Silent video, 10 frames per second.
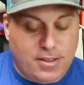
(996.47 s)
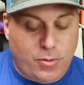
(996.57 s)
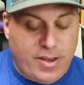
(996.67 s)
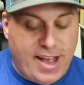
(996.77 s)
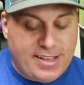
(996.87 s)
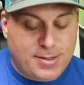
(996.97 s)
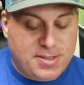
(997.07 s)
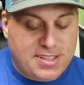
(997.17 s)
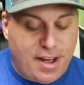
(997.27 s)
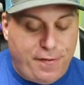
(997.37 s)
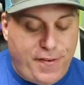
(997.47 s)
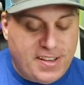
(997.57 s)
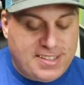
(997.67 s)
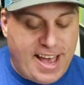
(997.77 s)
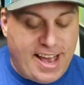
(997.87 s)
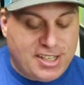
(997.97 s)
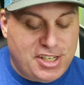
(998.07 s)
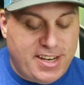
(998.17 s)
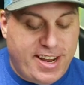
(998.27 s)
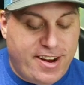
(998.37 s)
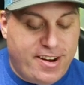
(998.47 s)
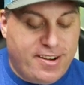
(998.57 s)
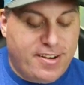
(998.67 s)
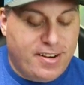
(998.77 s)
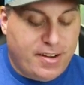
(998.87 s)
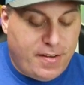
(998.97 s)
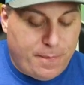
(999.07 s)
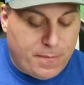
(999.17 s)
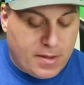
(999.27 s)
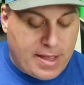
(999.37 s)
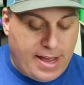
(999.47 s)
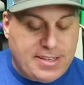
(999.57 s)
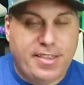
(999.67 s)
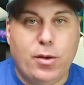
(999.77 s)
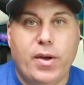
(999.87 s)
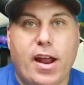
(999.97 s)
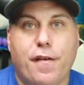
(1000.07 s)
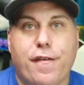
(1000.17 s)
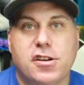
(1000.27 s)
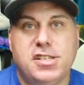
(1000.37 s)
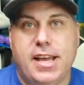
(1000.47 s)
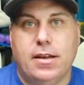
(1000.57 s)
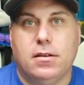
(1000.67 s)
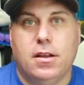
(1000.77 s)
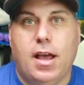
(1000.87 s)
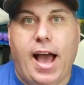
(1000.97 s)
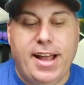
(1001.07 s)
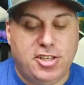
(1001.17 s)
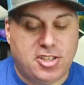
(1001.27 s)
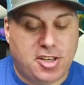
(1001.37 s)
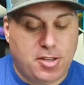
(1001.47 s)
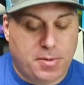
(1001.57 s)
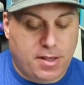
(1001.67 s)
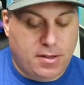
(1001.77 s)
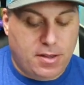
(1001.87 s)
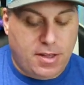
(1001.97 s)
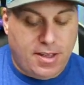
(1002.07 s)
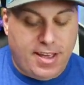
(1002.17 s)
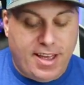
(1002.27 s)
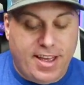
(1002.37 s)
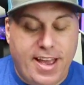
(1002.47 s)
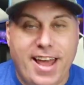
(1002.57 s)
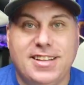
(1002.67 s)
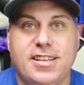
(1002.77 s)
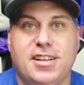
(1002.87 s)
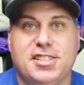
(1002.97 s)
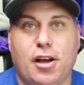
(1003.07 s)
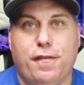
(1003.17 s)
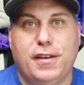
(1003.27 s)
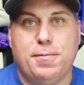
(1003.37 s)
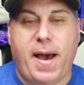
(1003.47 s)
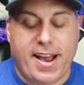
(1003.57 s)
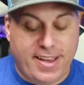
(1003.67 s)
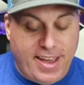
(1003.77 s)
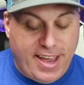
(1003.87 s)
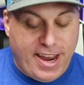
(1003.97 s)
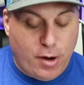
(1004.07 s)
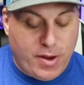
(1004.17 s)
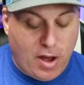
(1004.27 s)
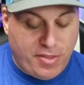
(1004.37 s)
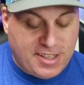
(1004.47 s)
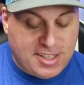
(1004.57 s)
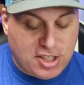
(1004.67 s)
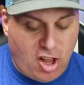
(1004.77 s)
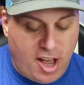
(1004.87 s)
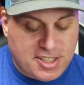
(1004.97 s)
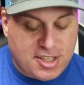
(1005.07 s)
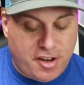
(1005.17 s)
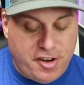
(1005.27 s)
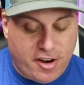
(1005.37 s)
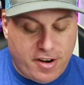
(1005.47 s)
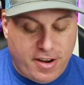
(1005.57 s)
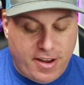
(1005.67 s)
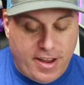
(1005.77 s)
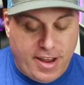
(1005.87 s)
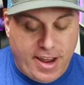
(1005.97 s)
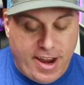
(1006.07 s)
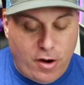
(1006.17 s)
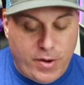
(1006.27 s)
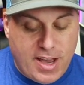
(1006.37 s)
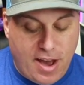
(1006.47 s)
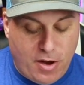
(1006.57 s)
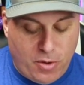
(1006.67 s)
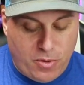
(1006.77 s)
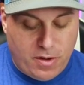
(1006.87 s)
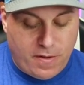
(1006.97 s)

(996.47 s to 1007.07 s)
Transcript: We got some Stunfisk fist action here. Guys, I think we got our first hit. I just saw something. And it's in a Stunfisk pack. Here we go. This is Lost Thunder. Here we go.